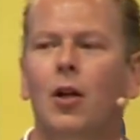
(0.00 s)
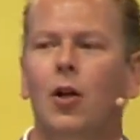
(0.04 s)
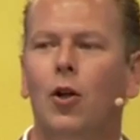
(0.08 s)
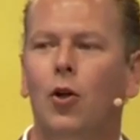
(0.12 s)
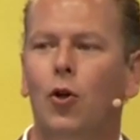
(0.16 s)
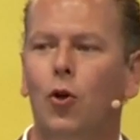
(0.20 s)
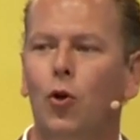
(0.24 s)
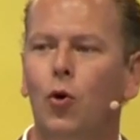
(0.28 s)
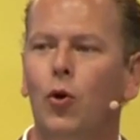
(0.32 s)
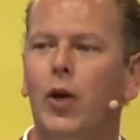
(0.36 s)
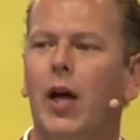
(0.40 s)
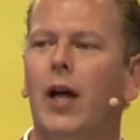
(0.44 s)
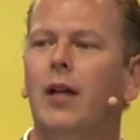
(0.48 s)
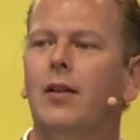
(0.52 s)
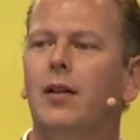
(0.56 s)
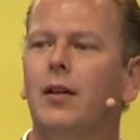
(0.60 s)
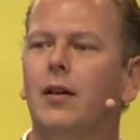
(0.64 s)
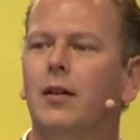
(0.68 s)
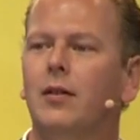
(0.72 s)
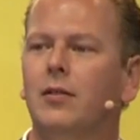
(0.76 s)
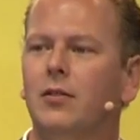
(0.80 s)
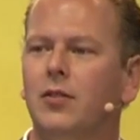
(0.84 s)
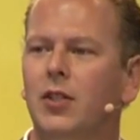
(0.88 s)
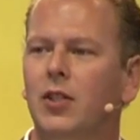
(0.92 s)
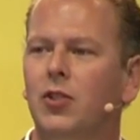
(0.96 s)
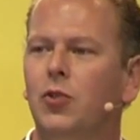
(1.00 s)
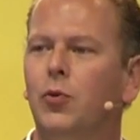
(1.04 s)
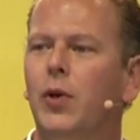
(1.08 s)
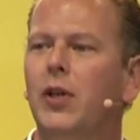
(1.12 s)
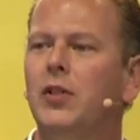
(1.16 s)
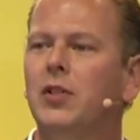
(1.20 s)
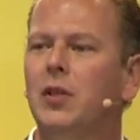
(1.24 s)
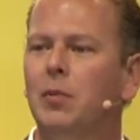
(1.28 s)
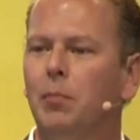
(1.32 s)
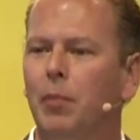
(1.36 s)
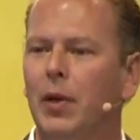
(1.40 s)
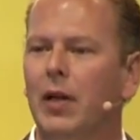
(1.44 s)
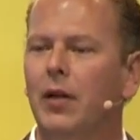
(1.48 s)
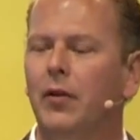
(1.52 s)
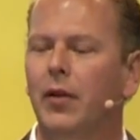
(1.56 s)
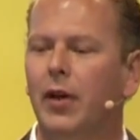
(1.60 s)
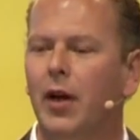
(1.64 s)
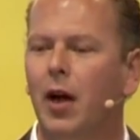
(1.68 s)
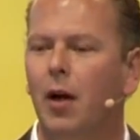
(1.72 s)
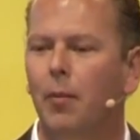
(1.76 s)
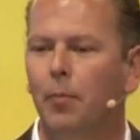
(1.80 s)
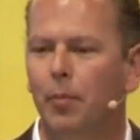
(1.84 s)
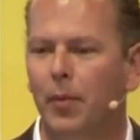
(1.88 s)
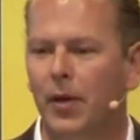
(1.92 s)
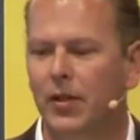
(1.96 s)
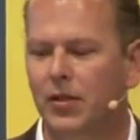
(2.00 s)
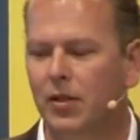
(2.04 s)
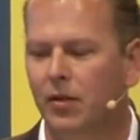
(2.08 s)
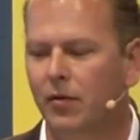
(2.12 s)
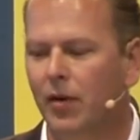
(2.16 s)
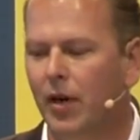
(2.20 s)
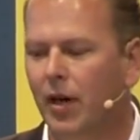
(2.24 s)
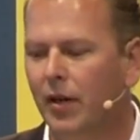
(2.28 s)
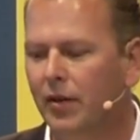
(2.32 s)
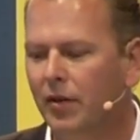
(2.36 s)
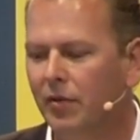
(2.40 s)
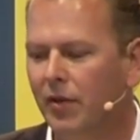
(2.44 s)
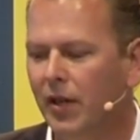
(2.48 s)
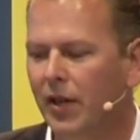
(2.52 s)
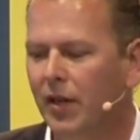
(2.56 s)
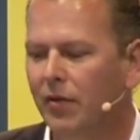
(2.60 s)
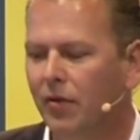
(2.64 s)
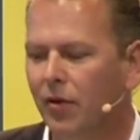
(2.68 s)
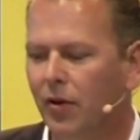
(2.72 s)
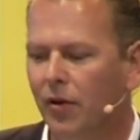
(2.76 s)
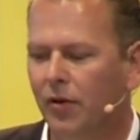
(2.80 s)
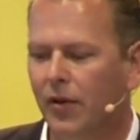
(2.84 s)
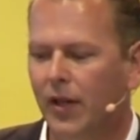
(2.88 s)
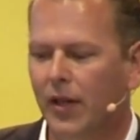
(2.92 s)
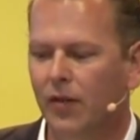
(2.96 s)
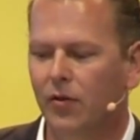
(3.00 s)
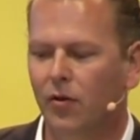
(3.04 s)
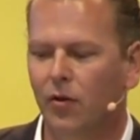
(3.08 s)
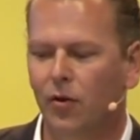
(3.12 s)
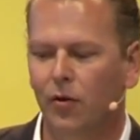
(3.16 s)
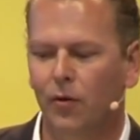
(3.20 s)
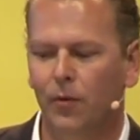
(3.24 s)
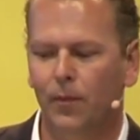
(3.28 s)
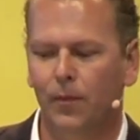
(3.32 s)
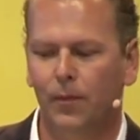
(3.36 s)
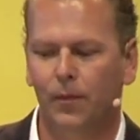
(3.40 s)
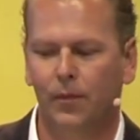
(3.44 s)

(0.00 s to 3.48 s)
look at a situation building up is a relatively difficult thing to do.